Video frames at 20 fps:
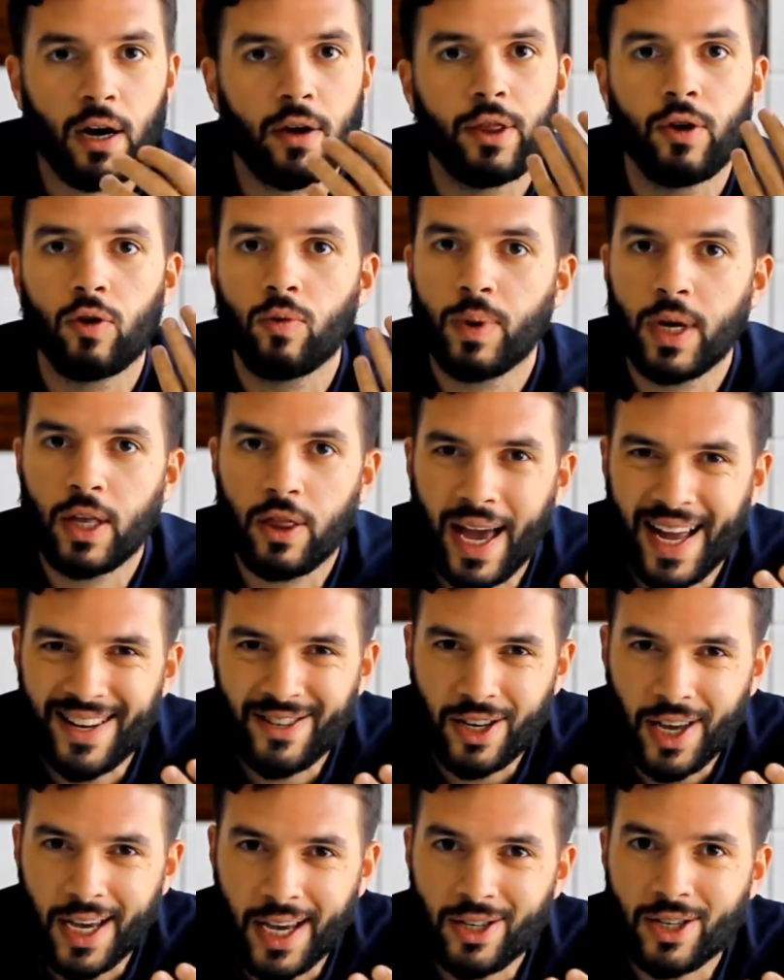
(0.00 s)
there'll be the
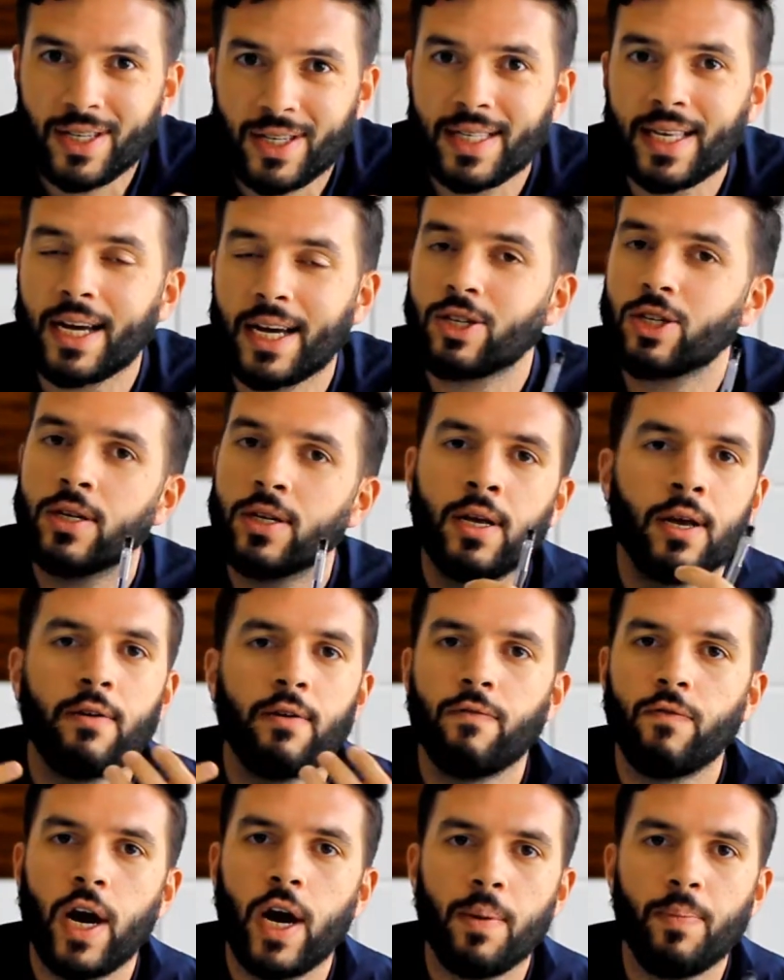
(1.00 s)
education section,
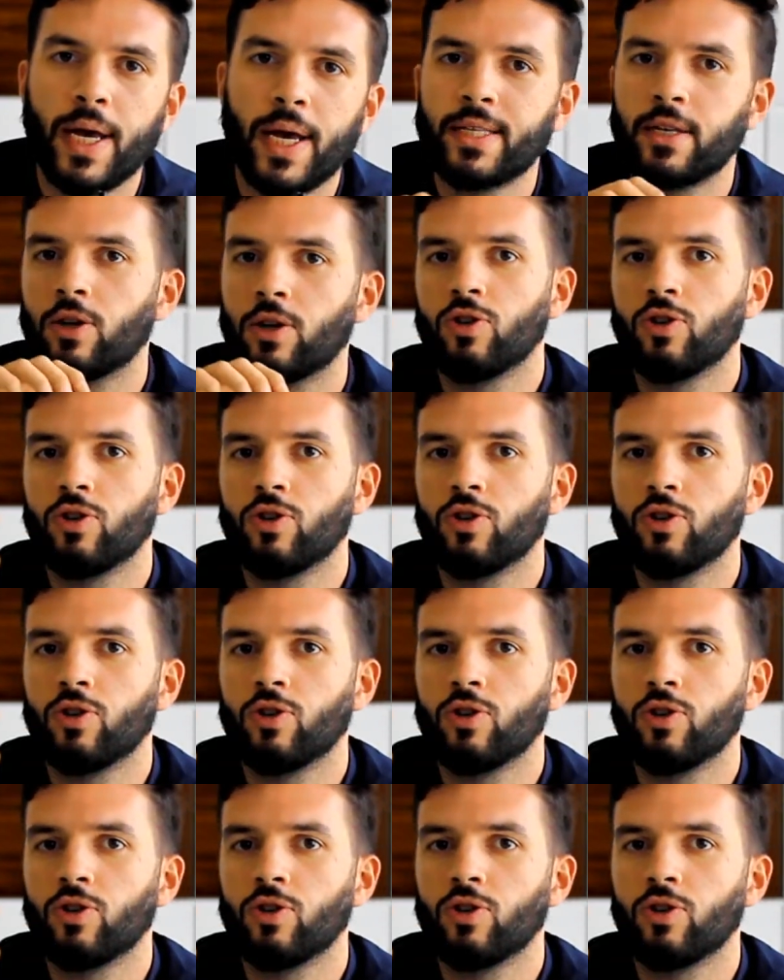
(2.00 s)
very basic.